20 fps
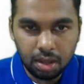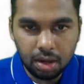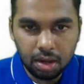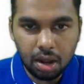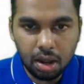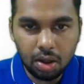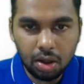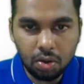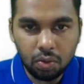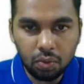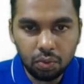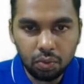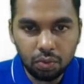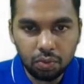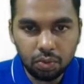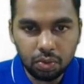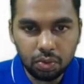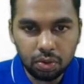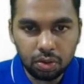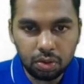Now
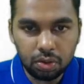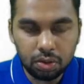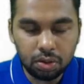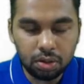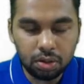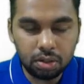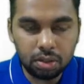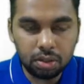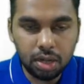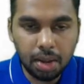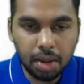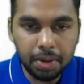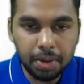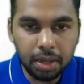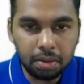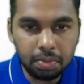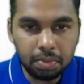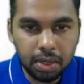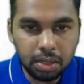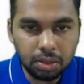
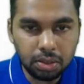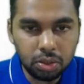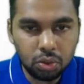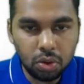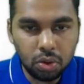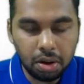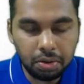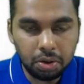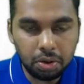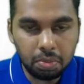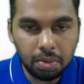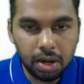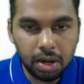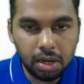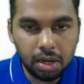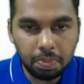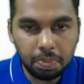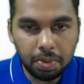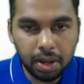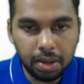doubling means you have to
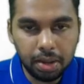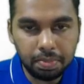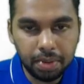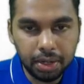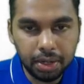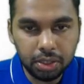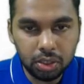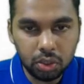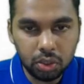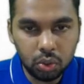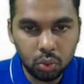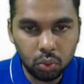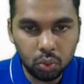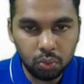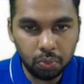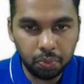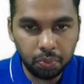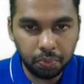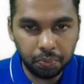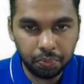multiply by 2.